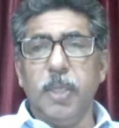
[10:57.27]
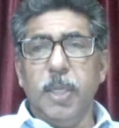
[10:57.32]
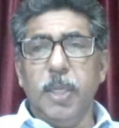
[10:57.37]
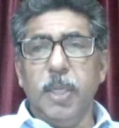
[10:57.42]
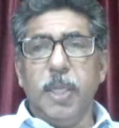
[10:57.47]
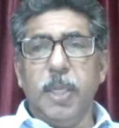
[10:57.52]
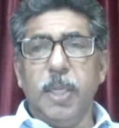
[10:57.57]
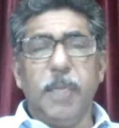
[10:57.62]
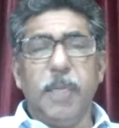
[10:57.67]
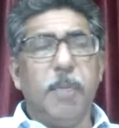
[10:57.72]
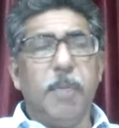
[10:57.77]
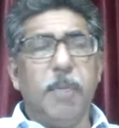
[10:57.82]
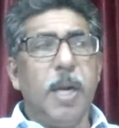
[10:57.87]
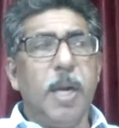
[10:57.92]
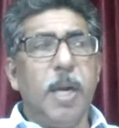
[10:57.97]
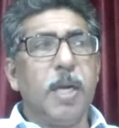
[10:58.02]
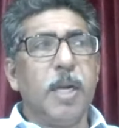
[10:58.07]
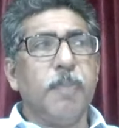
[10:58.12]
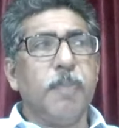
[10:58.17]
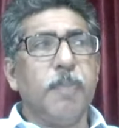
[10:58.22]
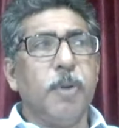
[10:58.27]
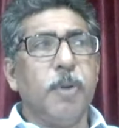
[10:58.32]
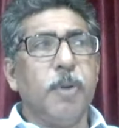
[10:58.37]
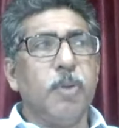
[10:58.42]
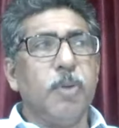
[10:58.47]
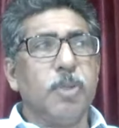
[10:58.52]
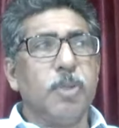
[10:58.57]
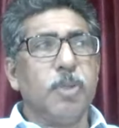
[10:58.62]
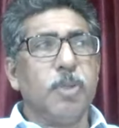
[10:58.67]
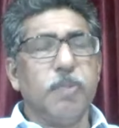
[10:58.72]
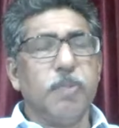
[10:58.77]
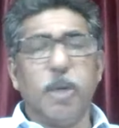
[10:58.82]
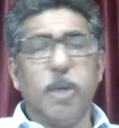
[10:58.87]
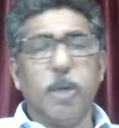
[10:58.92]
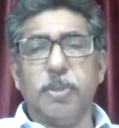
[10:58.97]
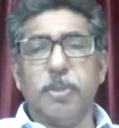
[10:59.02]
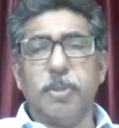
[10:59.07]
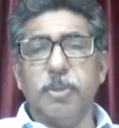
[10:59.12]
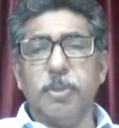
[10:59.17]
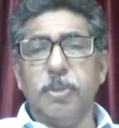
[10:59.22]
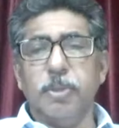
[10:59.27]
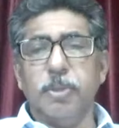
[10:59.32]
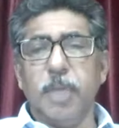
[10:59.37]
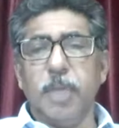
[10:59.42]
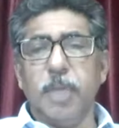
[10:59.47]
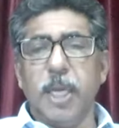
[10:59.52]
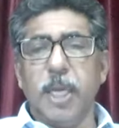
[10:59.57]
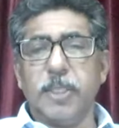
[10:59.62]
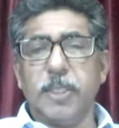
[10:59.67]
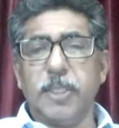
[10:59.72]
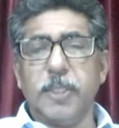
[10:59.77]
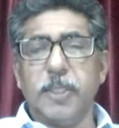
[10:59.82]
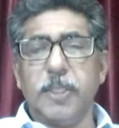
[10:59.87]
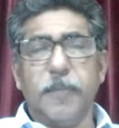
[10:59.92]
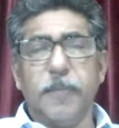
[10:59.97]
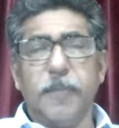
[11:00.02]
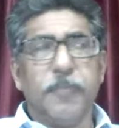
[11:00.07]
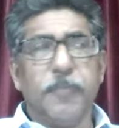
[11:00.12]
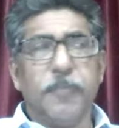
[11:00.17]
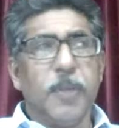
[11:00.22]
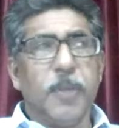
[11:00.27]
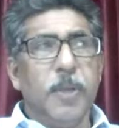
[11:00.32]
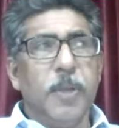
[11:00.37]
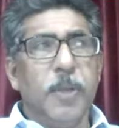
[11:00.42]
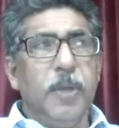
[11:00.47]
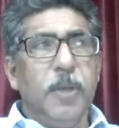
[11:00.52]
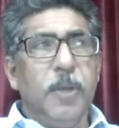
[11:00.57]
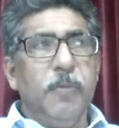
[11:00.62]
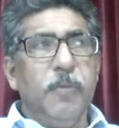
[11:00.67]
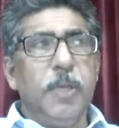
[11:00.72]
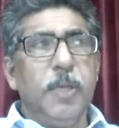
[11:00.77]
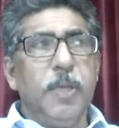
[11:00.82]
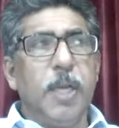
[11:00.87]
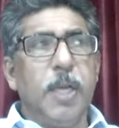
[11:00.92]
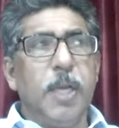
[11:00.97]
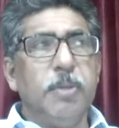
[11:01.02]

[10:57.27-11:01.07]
a bad report was brought to us, we have